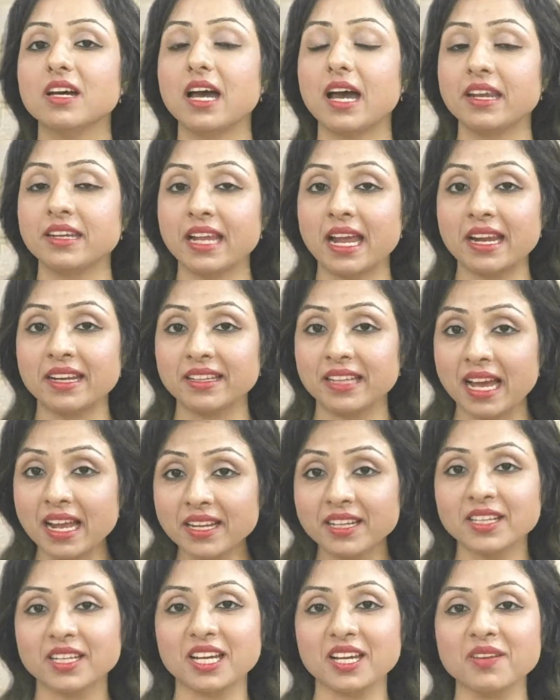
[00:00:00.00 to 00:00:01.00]
and at
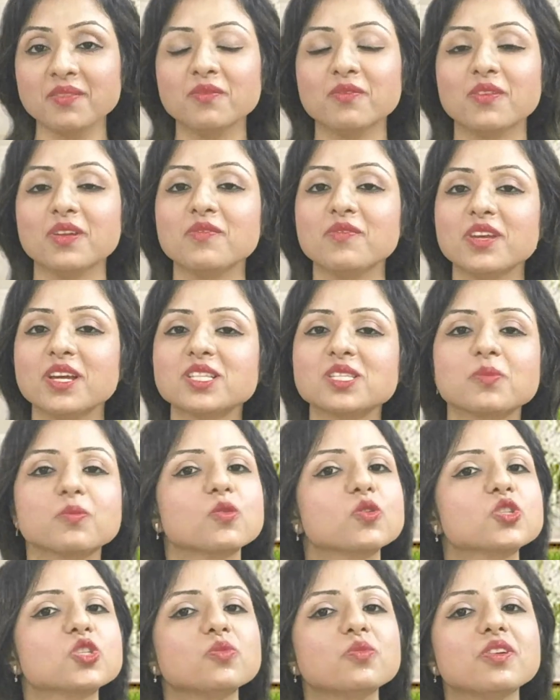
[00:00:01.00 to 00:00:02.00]
that time when we are
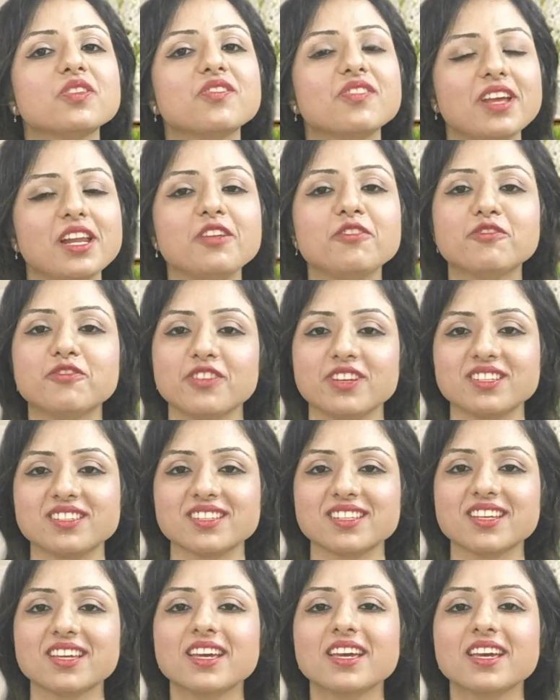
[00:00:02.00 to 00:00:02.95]
supposed to be really fit.